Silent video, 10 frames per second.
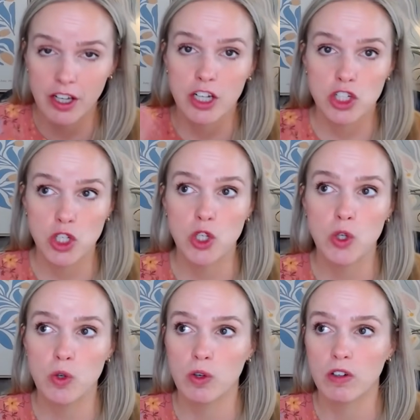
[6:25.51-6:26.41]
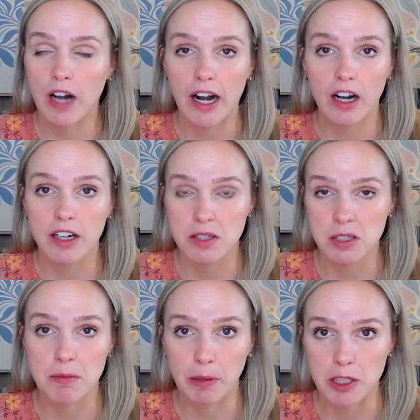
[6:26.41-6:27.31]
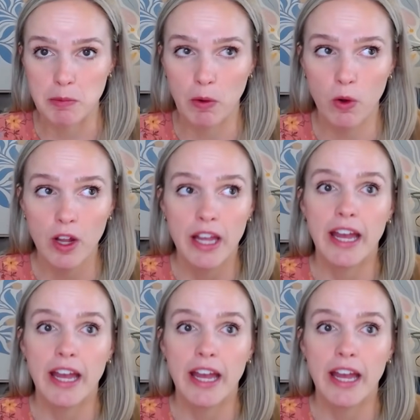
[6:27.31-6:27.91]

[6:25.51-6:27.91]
to our assistant principal